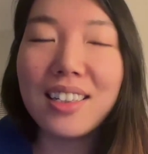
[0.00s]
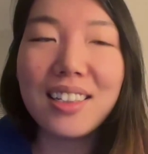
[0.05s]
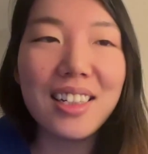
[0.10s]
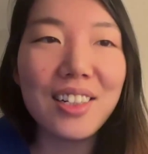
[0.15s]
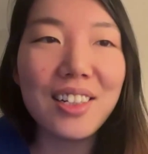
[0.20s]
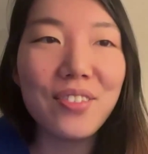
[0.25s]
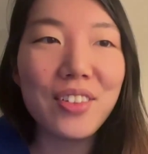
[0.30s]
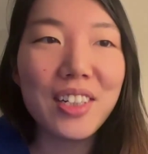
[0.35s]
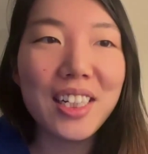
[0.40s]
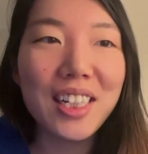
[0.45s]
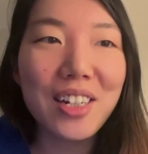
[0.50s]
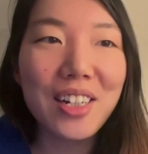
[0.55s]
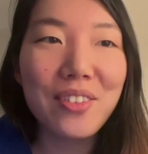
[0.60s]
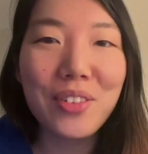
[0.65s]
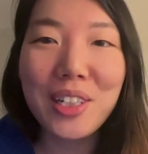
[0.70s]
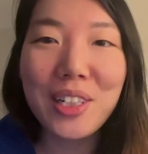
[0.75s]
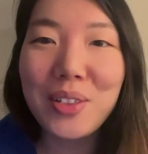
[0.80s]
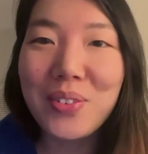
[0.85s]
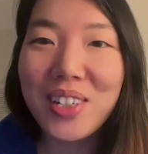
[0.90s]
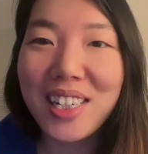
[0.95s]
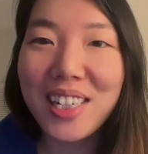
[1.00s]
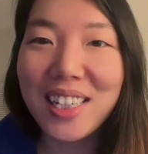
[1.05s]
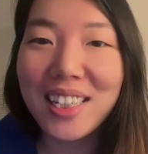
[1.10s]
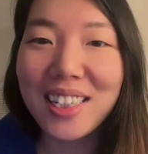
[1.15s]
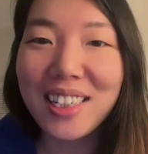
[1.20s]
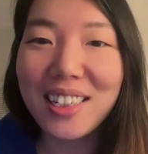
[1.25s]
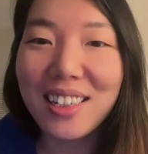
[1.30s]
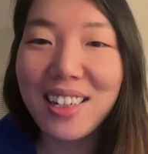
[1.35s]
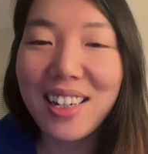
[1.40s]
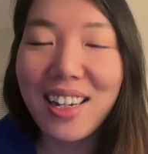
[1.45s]
Good evening,
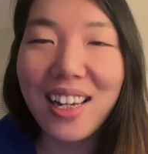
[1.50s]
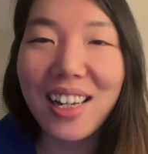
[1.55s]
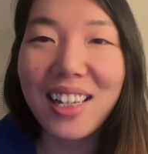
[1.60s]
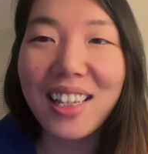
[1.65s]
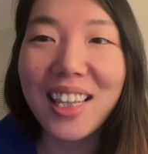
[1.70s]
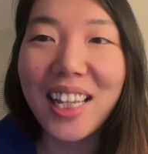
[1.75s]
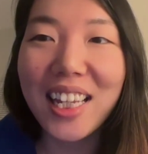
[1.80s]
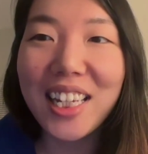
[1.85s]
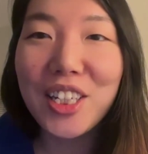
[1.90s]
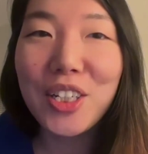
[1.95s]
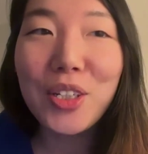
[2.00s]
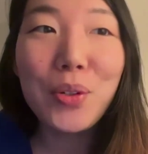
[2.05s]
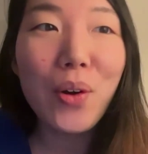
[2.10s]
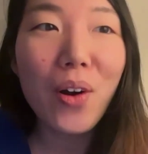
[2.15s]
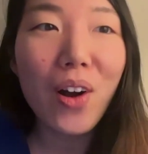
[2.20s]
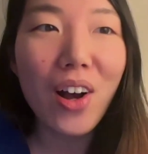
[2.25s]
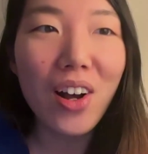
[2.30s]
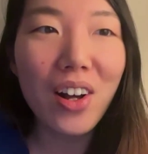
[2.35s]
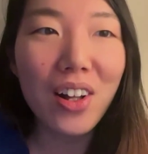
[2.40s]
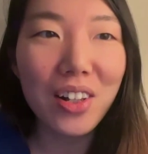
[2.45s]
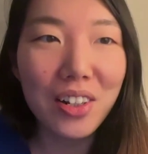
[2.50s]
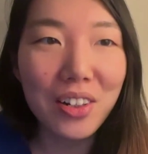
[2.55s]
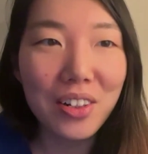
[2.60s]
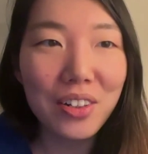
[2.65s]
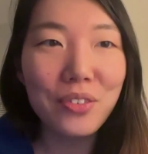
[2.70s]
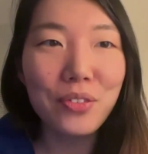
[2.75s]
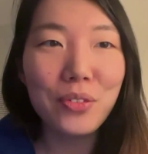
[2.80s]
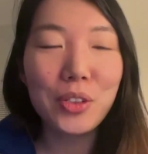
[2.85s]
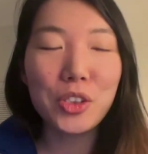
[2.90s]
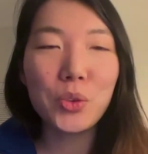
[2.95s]
everyone. Thank you
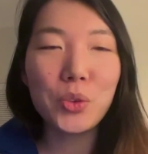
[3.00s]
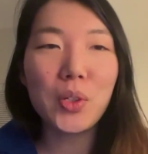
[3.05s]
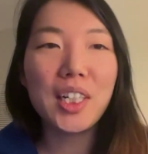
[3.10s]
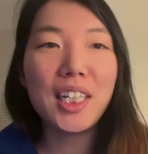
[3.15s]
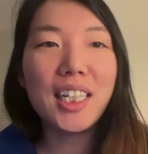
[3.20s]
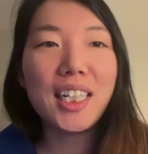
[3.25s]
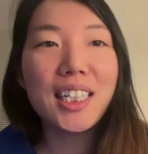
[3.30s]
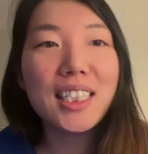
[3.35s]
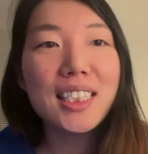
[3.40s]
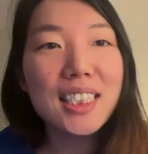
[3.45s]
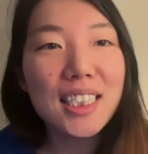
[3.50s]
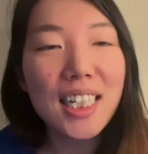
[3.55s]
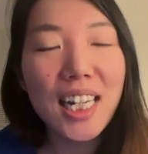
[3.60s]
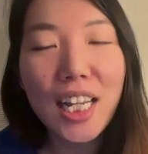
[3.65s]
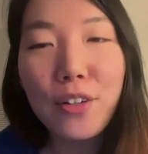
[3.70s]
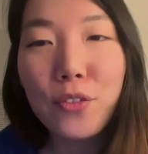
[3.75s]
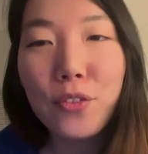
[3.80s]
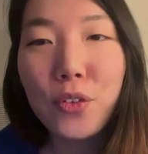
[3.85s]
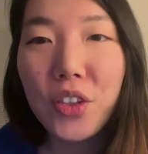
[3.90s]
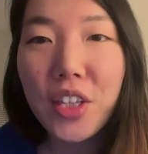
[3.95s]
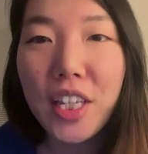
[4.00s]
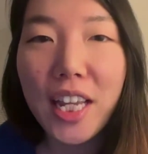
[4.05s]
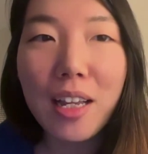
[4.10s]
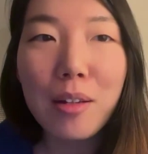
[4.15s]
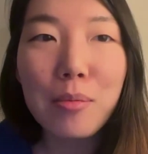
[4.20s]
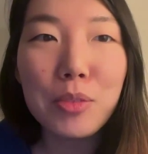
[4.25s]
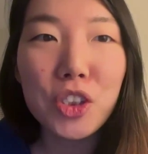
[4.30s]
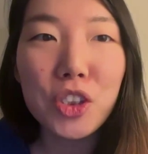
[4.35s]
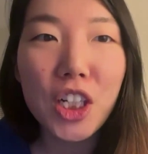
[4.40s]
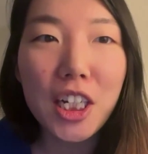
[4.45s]
all for joining us today for the
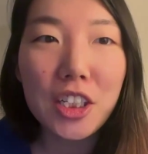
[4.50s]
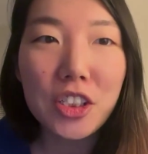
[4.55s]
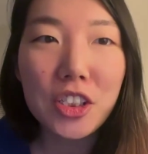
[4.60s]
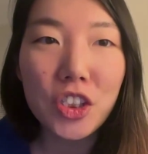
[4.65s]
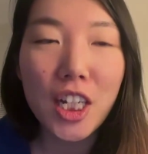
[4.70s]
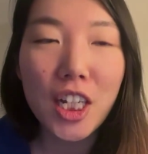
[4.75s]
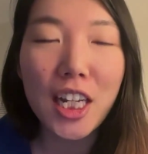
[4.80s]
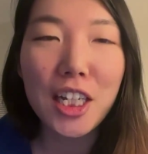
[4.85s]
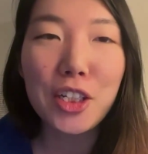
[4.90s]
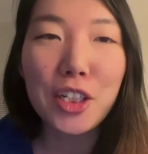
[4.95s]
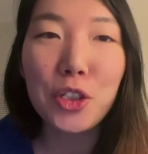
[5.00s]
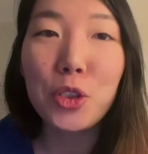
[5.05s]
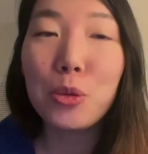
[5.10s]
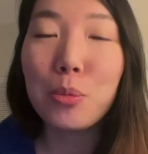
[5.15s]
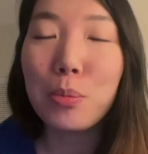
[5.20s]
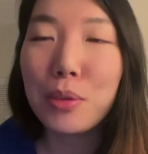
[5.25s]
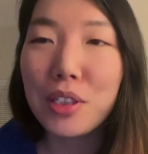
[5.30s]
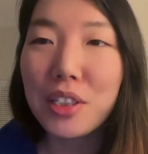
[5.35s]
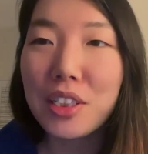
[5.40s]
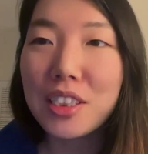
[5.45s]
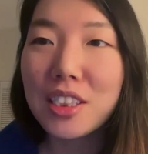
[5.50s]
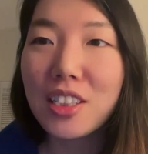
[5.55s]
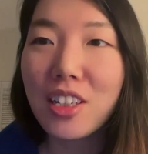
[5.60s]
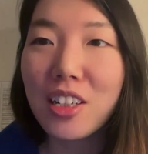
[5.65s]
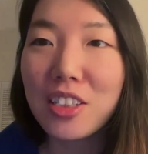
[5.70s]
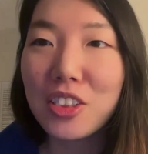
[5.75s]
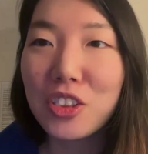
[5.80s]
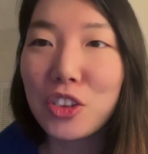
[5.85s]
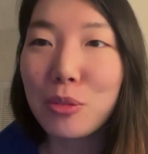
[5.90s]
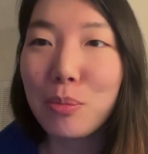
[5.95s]
MJHA New Books
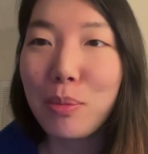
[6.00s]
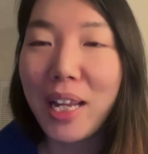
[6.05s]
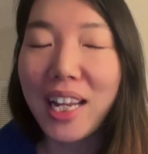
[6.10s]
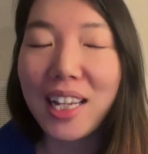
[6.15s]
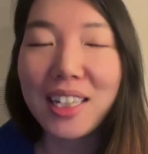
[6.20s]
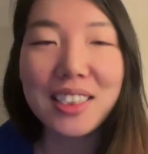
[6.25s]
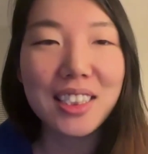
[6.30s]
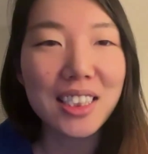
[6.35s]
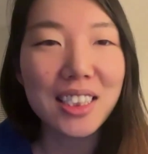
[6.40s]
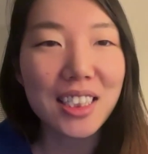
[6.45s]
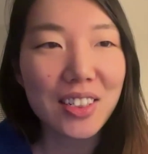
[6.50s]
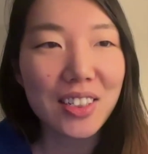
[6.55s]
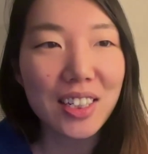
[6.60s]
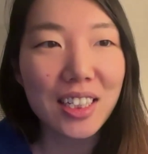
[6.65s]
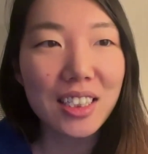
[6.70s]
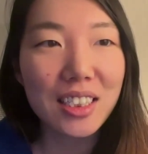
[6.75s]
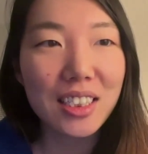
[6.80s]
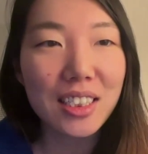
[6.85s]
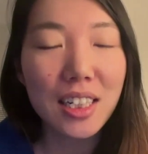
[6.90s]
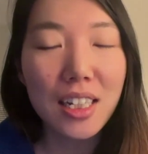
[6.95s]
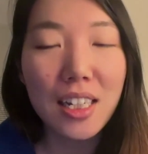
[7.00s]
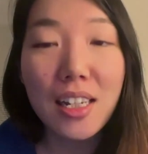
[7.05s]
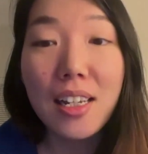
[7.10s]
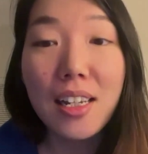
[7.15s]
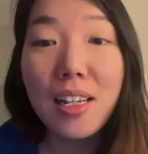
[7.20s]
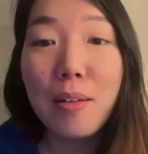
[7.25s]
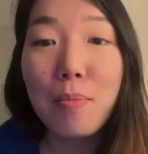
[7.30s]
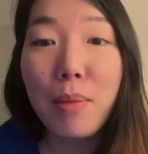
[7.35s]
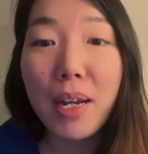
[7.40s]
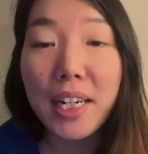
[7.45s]
on Japan series.
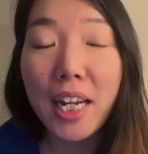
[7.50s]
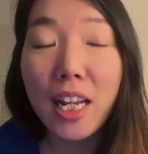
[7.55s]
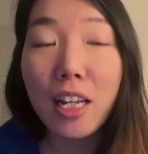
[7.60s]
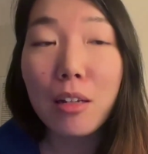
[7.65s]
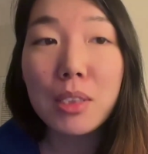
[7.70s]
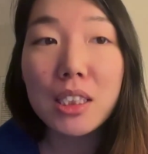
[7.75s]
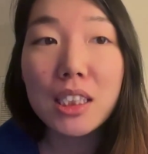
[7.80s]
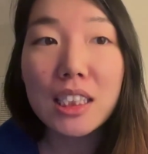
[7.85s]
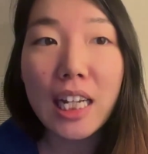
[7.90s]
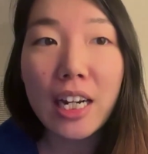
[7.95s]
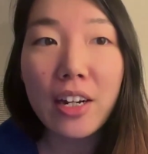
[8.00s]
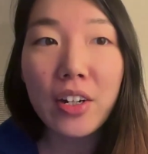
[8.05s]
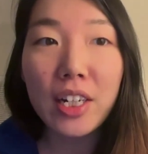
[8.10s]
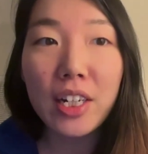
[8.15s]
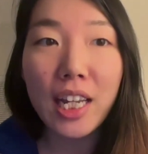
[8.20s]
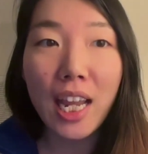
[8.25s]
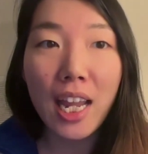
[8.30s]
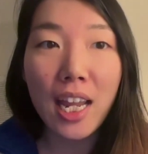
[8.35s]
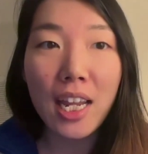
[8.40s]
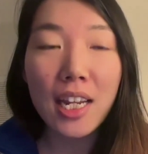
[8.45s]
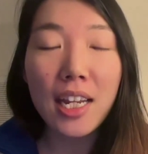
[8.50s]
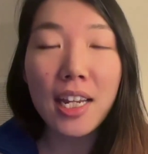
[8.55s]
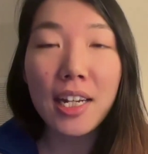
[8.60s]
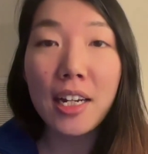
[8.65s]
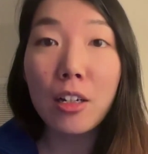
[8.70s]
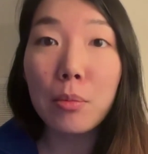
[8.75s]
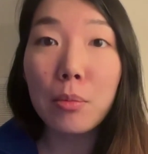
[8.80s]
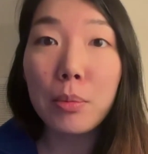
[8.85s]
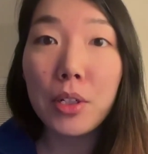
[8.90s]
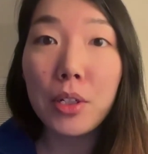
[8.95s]
My name is Sarah Kang,
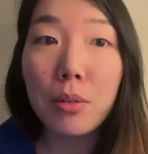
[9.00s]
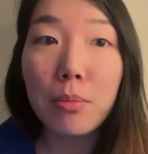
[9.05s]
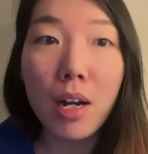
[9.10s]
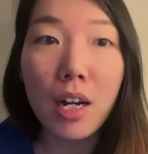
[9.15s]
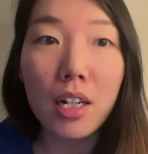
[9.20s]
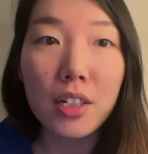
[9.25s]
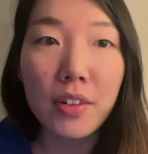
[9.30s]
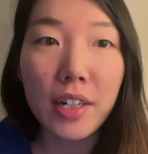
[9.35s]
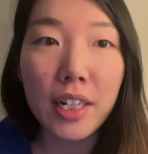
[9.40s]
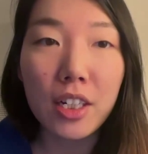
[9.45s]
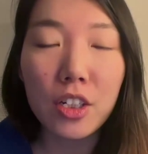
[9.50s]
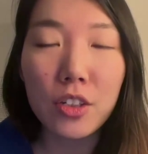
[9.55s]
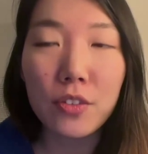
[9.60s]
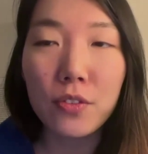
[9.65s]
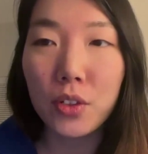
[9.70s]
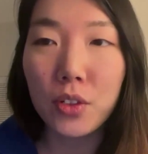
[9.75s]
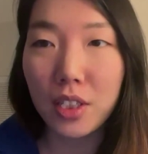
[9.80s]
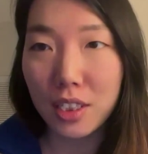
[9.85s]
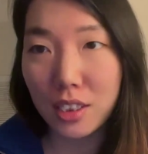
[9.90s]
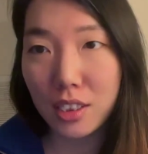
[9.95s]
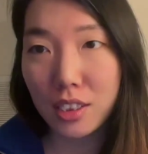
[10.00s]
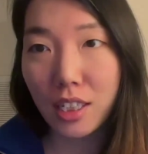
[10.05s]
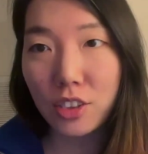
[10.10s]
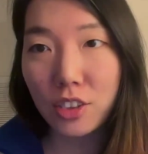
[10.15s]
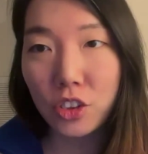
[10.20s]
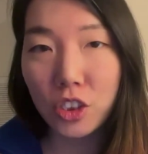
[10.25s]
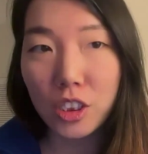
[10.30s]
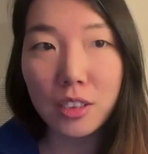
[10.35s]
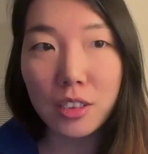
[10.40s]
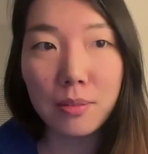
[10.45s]
and I'll be your moderator for this
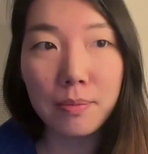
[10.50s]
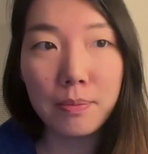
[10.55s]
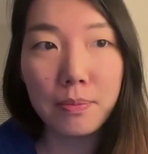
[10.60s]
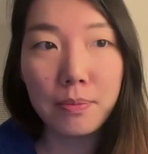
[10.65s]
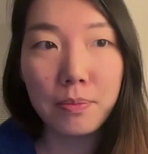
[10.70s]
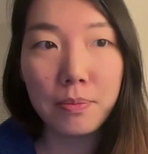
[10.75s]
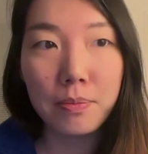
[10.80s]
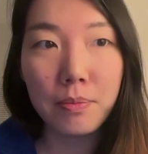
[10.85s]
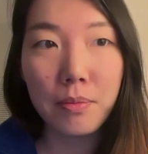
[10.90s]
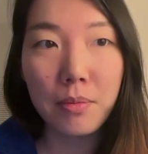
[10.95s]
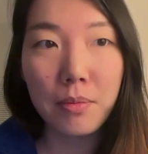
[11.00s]
session.